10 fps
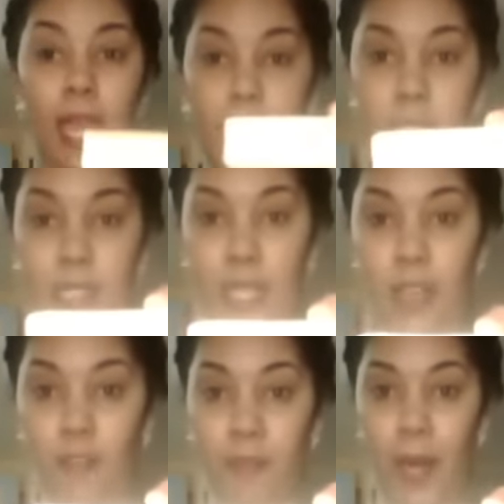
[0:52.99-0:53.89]
a
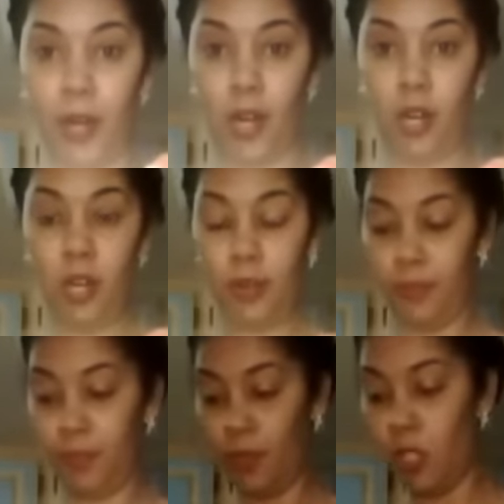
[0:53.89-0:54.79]
stick of butter.
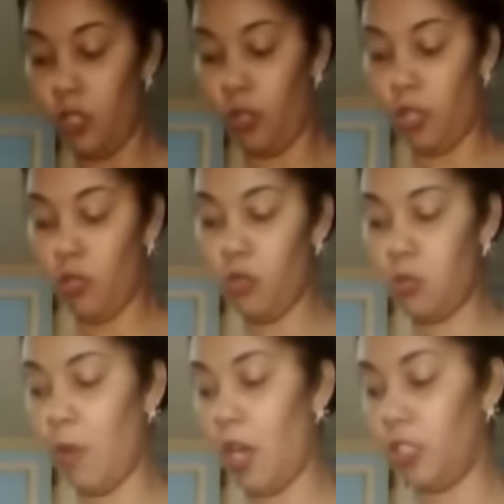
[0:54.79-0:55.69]
You can use
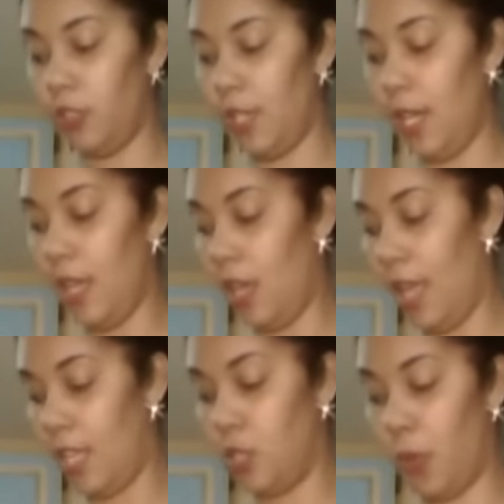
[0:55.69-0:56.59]
margarine
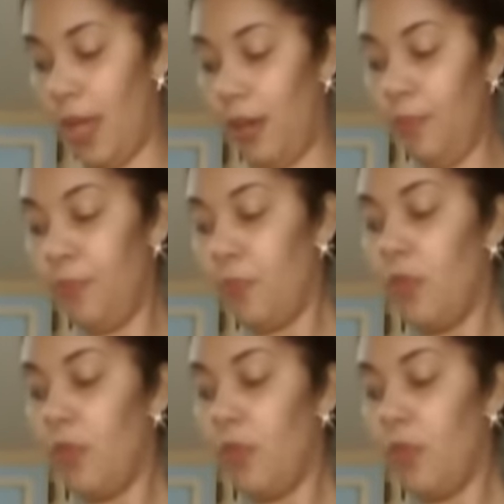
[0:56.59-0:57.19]
as well.